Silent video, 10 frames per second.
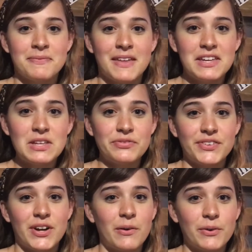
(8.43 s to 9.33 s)
Thank you
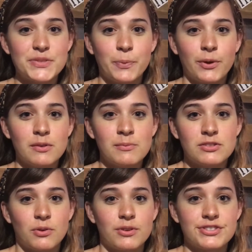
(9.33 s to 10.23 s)
for always pointing me
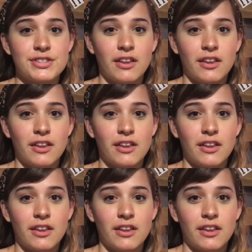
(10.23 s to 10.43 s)
towards the